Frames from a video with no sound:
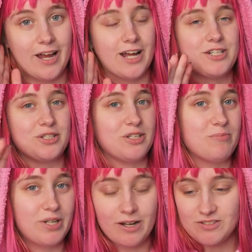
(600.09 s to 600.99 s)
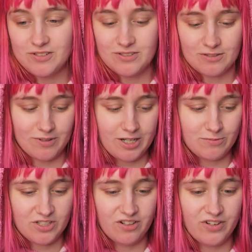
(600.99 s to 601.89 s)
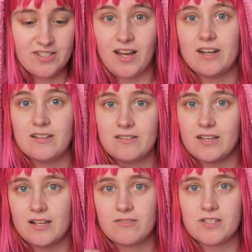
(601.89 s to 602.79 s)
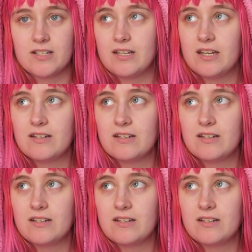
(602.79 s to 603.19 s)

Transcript: actually, but I was doing some random surveys. I didn't think I was going to get